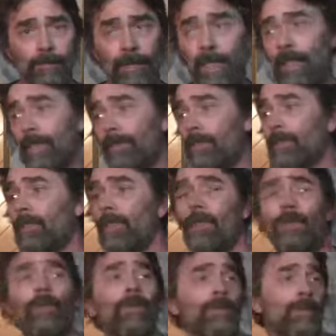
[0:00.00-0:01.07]
Not even their
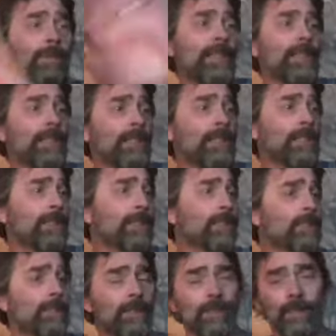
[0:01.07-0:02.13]
own rejection
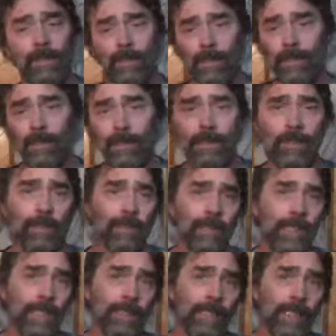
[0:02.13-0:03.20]

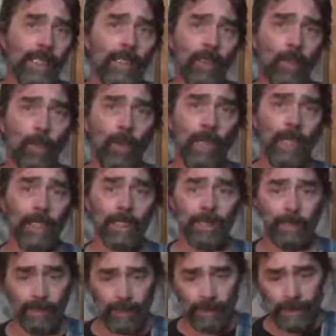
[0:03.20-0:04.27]
can take
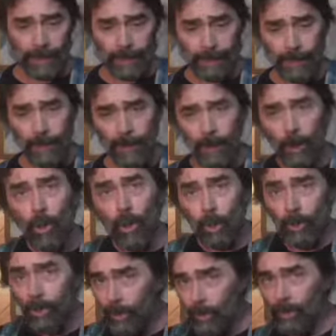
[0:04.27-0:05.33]
away
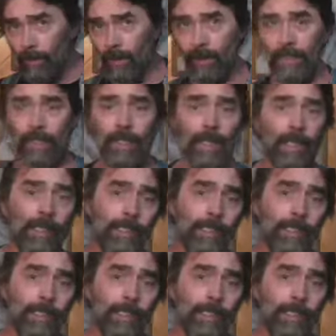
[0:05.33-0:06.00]
who you really are.